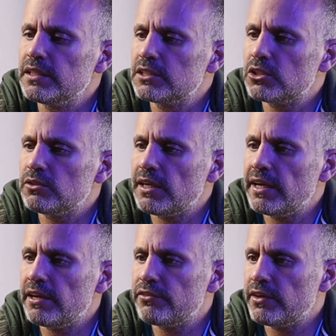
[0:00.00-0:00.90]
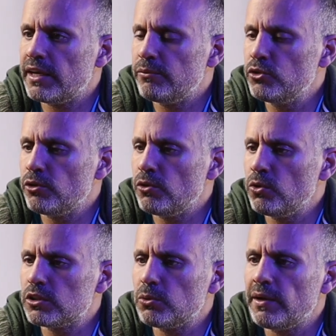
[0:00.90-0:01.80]
So I am
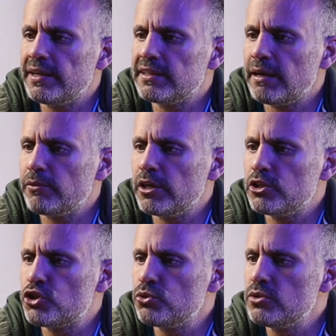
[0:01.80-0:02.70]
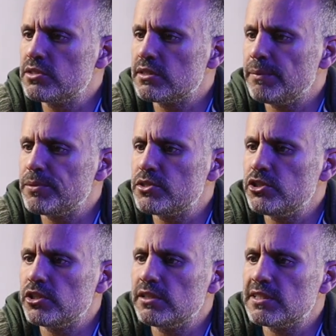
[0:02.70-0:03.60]
ultra wide. I'm going to choose a
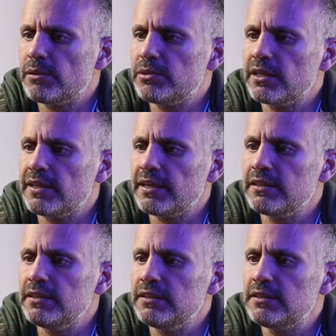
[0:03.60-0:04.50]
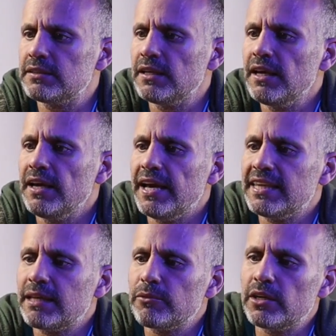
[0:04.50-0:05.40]
position, something like this,
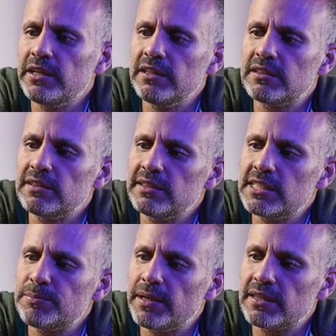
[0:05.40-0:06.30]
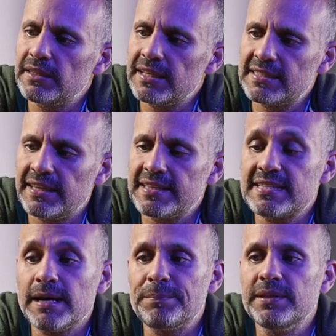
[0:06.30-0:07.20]
and I'm going to hit this button that
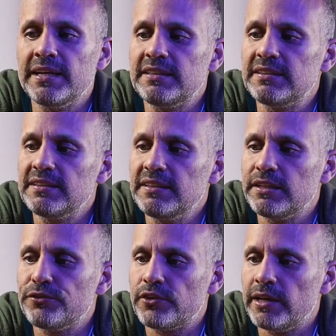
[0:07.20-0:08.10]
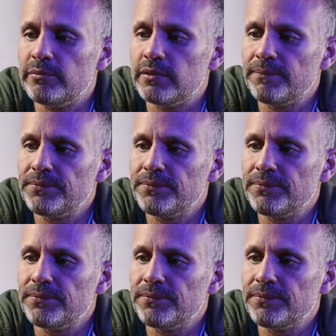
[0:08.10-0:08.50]
says update keyframe.